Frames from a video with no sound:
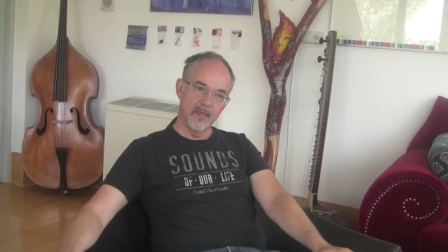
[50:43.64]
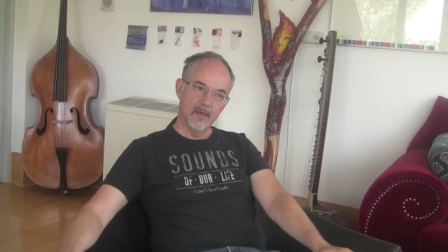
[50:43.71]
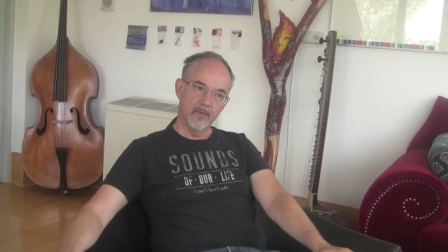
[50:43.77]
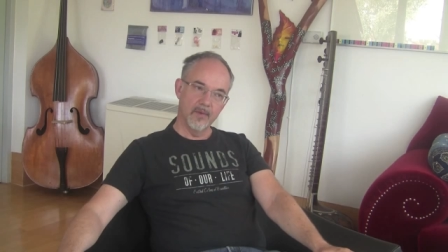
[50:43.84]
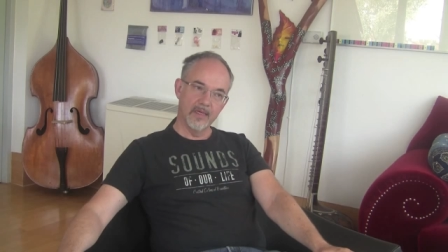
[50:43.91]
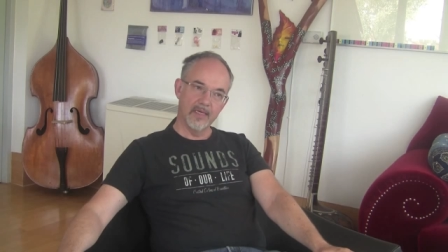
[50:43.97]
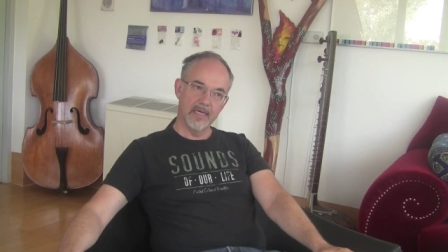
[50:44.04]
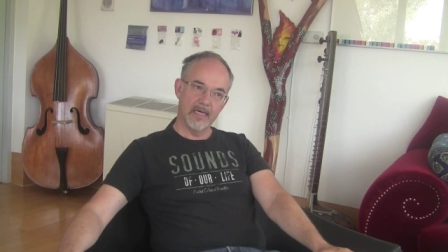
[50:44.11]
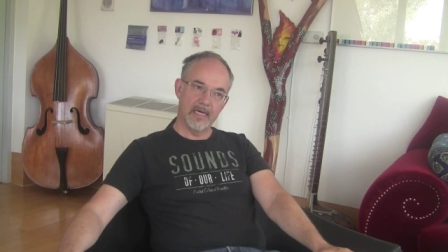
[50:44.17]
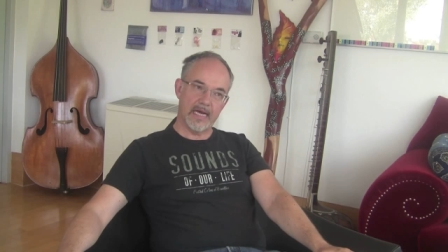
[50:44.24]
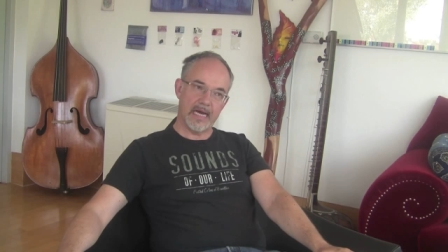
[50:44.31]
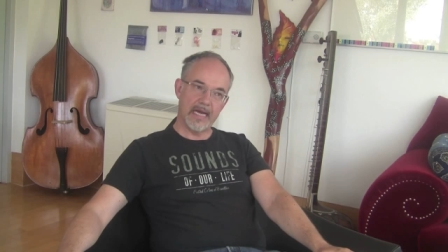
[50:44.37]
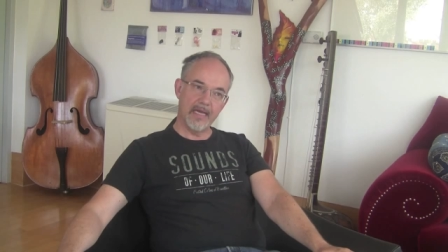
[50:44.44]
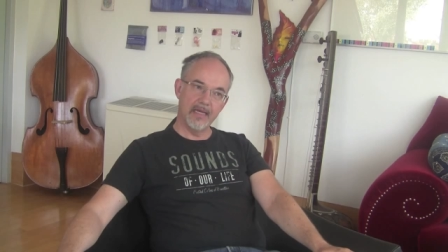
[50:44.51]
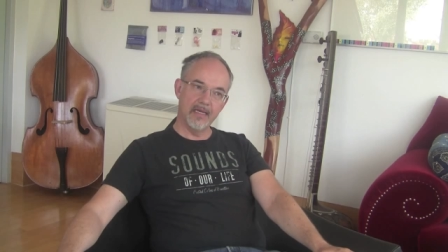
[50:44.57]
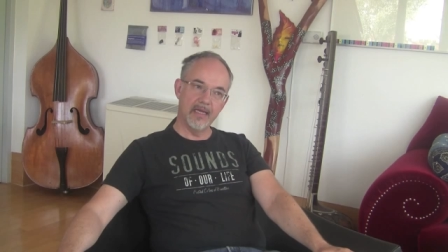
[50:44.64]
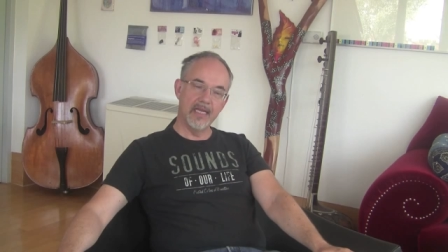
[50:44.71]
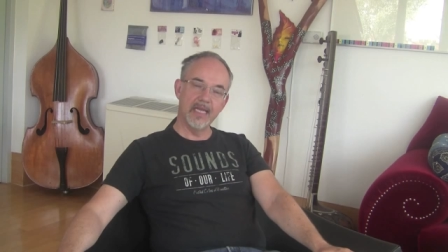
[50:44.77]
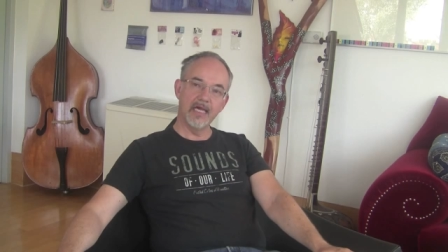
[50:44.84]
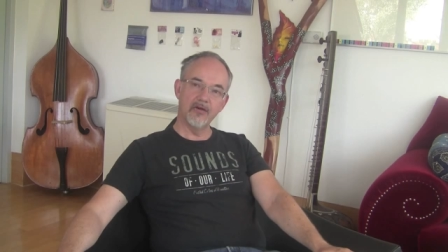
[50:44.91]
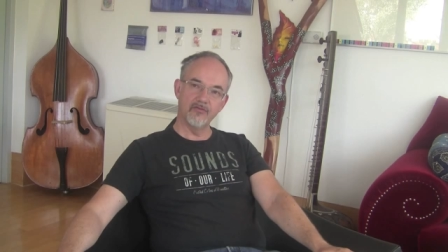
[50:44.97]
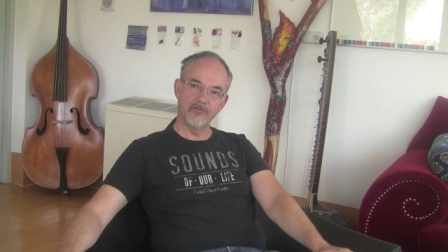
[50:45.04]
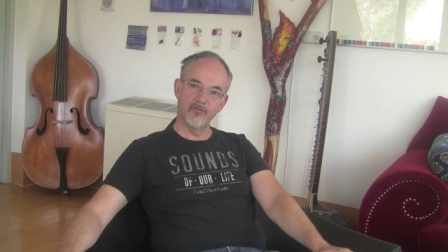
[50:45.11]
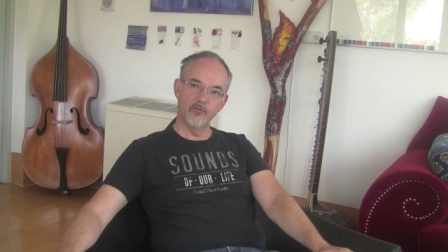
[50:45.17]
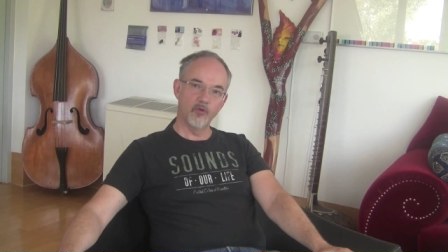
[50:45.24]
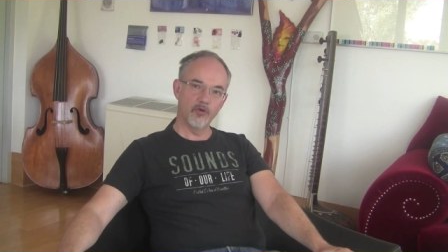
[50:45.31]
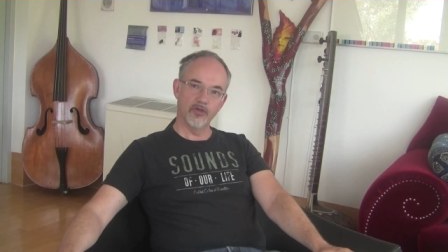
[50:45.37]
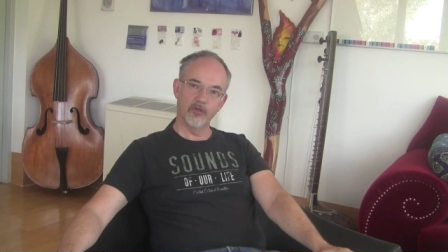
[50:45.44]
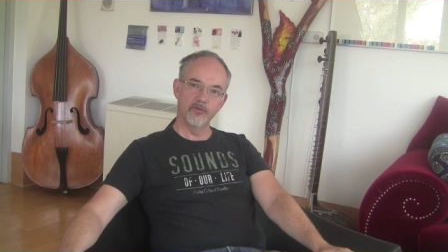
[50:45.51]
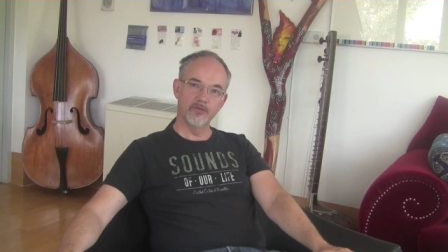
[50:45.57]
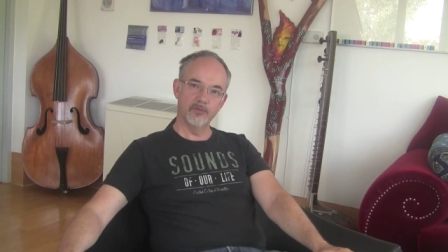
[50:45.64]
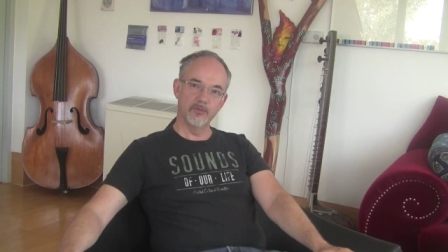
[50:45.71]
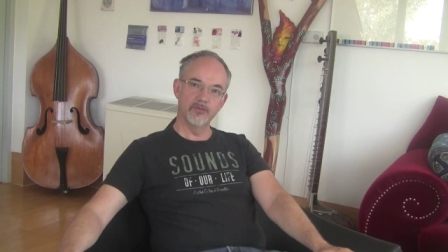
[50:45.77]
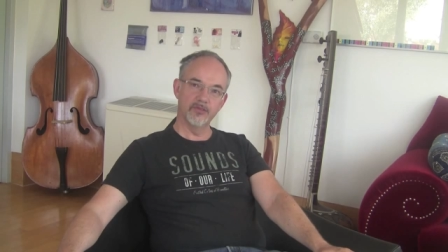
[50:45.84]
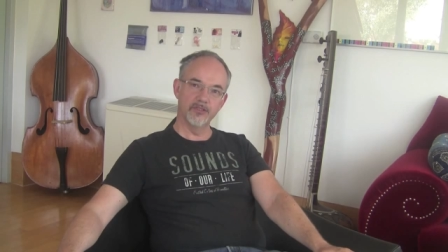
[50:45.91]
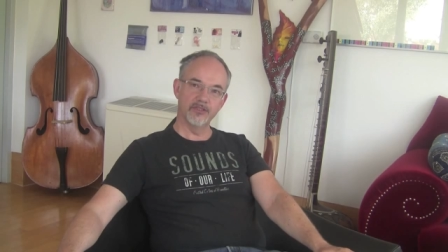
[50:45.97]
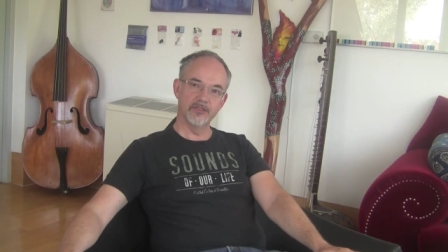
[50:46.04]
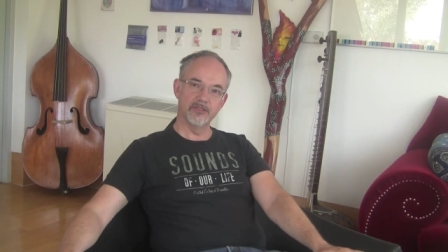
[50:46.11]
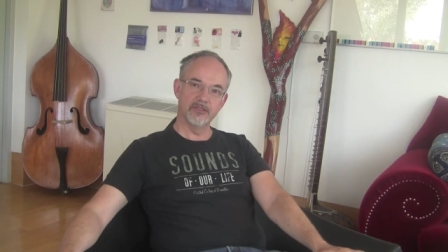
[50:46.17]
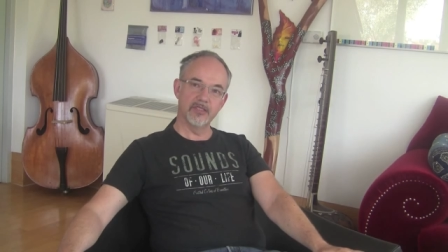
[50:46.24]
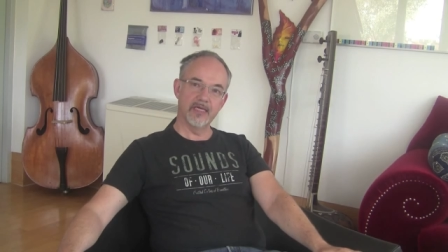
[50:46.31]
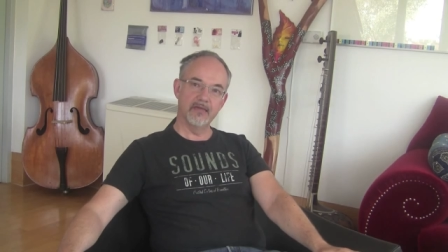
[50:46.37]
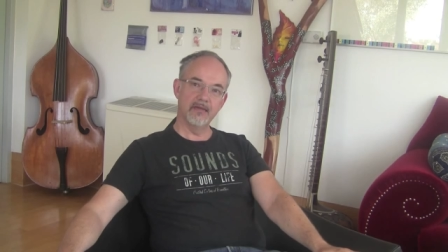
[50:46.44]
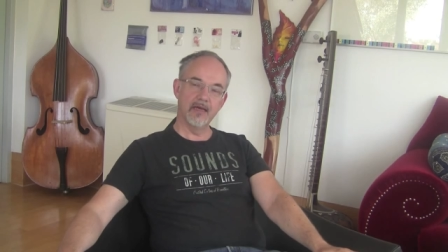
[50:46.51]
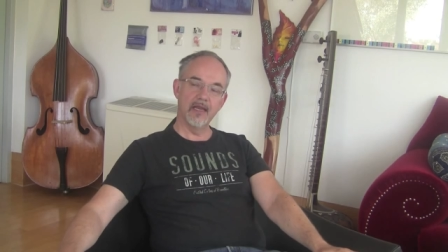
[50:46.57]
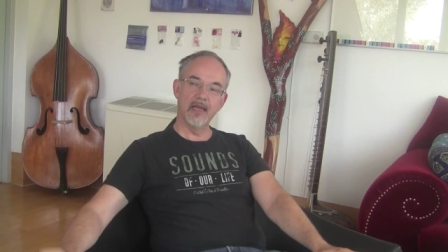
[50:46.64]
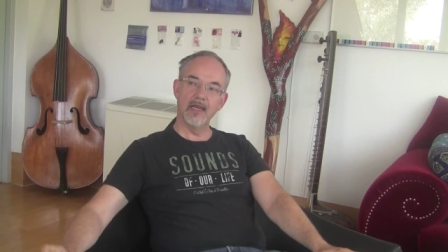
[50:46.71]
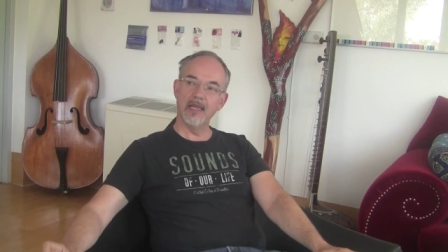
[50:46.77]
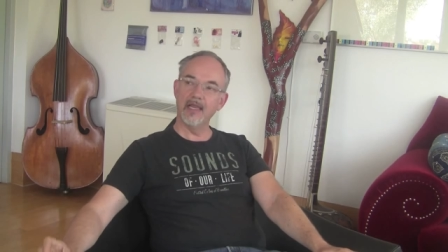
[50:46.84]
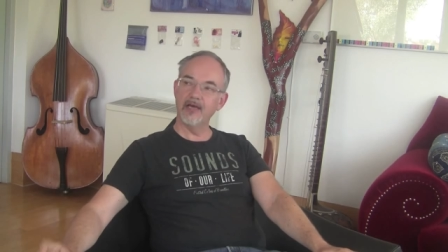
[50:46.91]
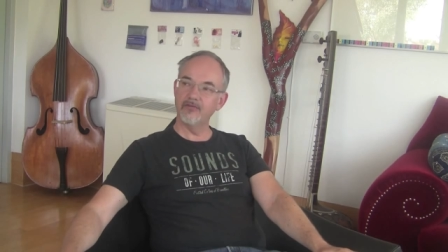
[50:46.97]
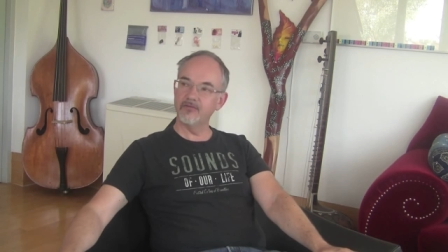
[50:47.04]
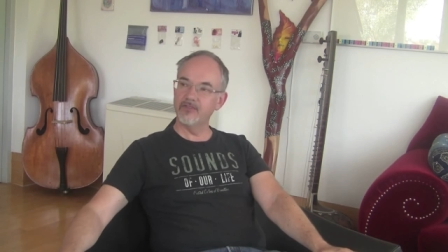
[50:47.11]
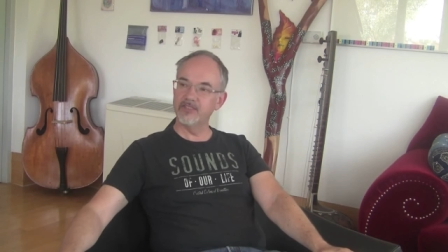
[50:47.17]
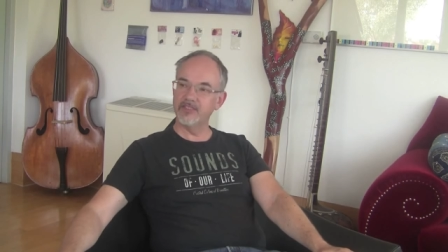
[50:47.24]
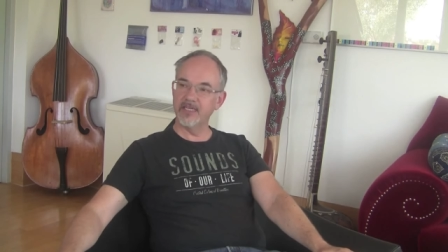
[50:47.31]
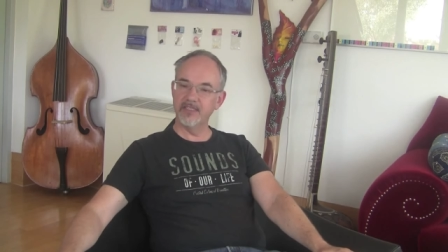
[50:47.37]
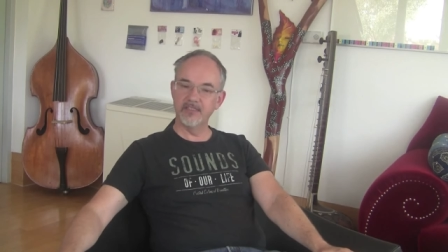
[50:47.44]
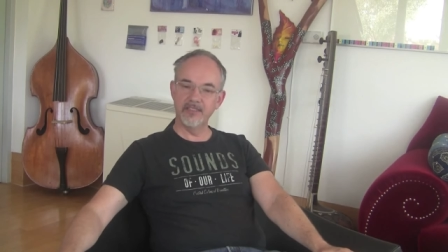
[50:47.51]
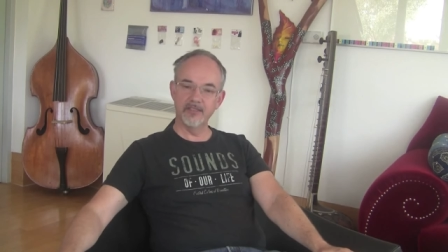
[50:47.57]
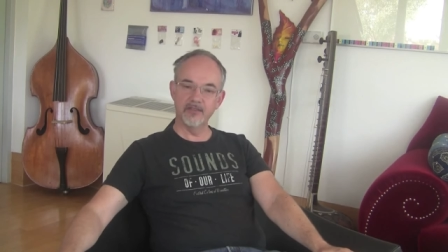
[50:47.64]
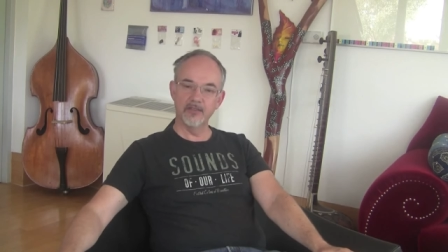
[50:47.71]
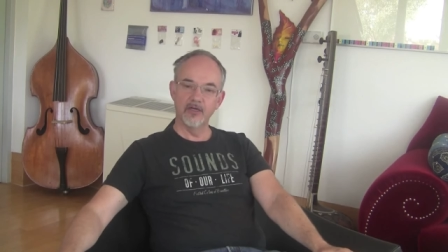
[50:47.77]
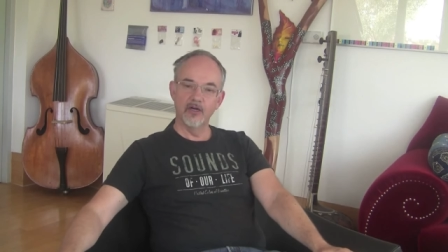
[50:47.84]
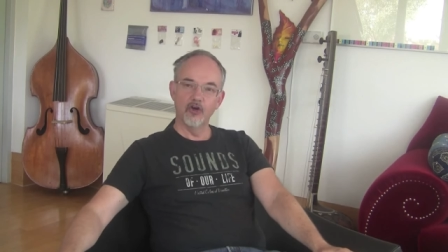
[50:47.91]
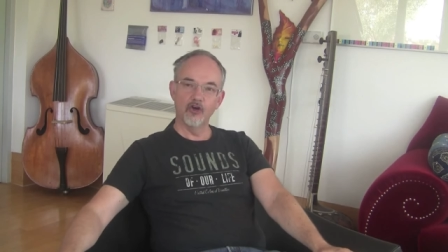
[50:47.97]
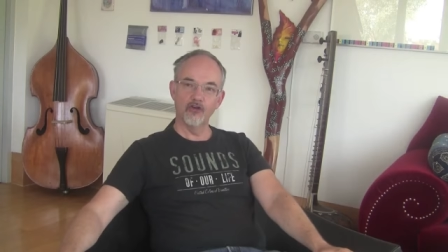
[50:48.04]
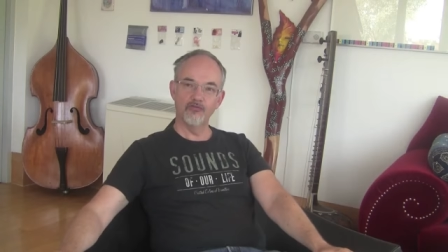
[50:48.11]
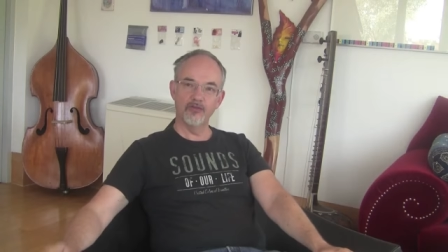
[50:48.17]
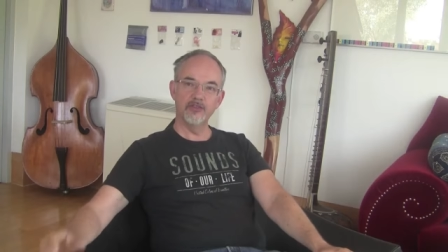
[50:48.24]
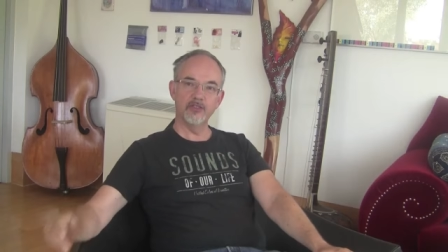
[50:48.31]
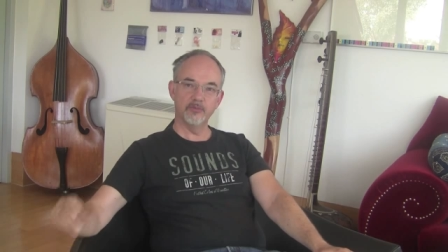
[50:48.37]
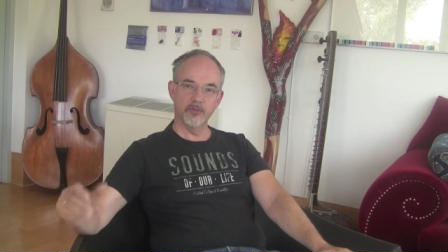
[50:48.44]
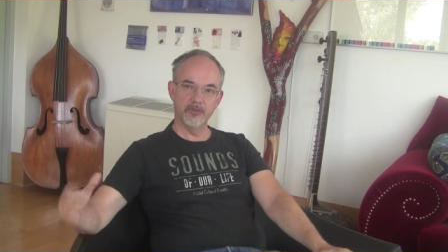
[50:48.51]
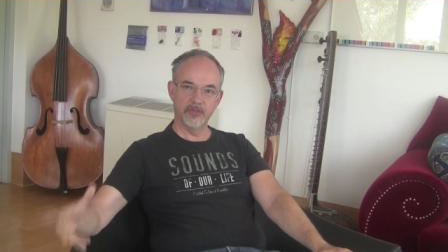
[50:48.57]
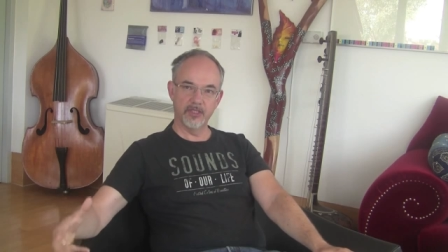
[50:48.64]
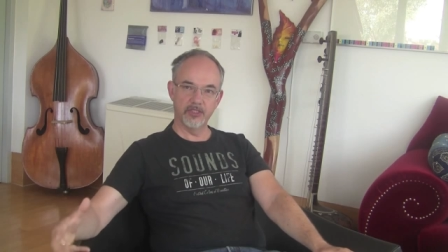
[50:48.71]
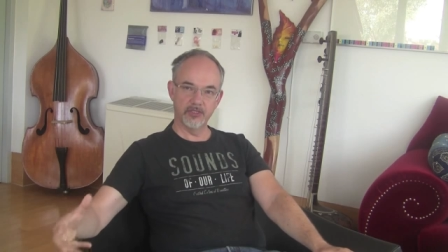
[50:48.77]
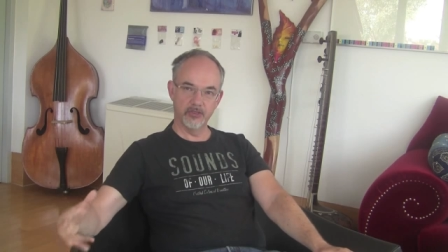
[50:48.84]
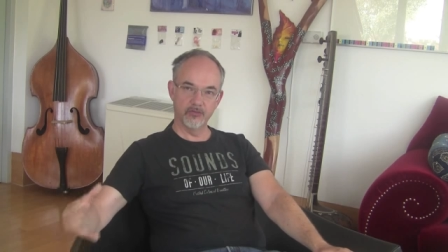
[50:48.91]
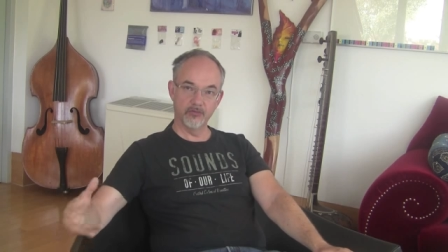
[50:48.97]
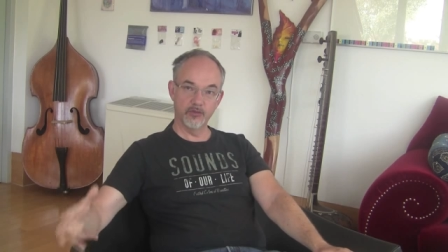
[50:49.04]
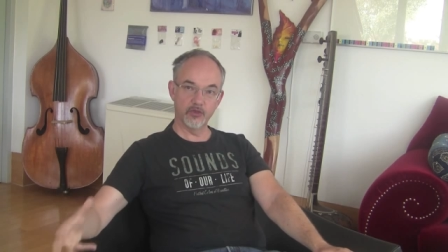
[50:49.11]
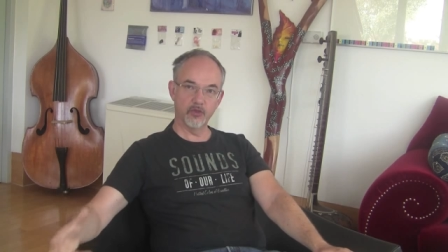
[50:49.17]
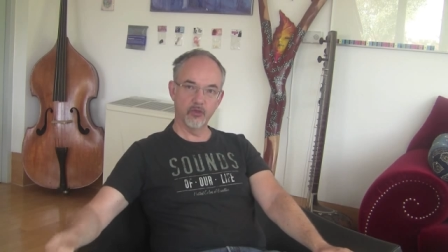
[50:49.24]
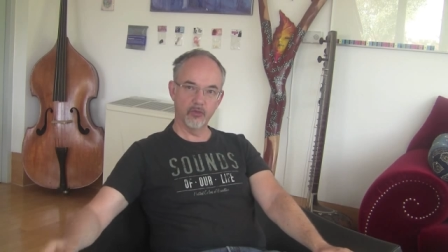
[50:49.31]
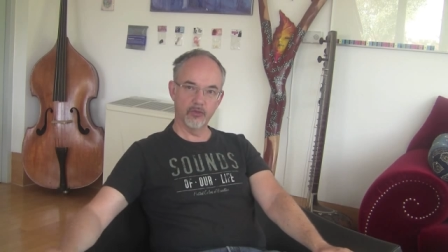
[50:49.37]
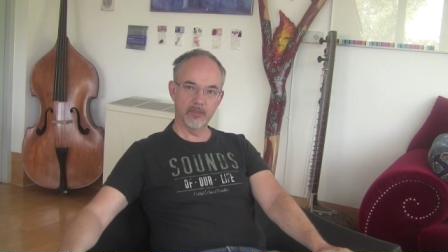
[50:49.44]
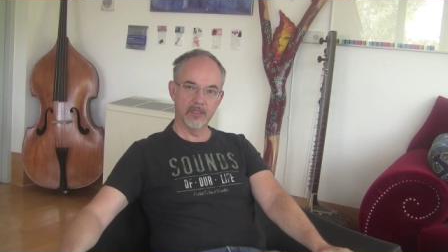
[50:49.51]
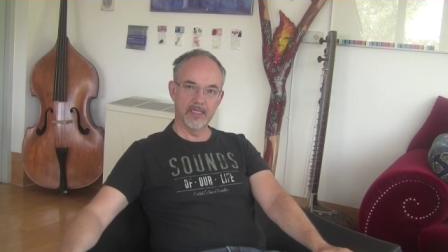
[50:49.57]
Well, I love working with musicians, and I love this idea of interpretation of a score